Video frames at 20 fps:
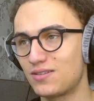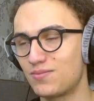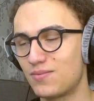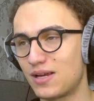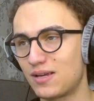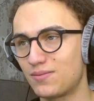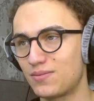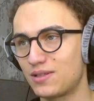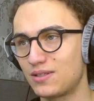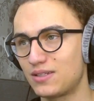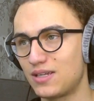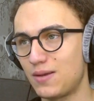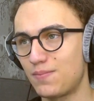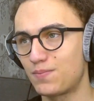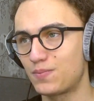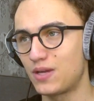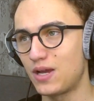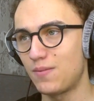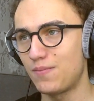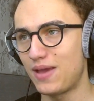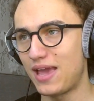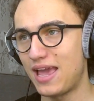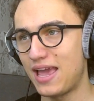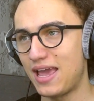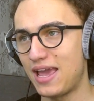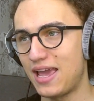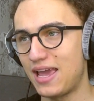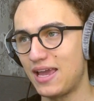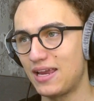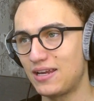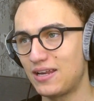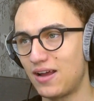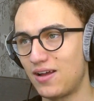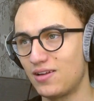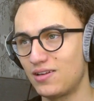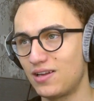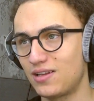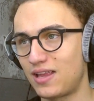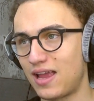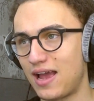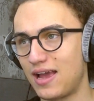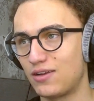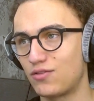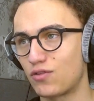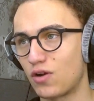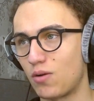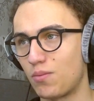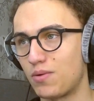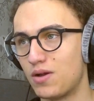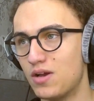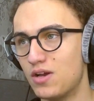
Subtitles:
and on the tightrope.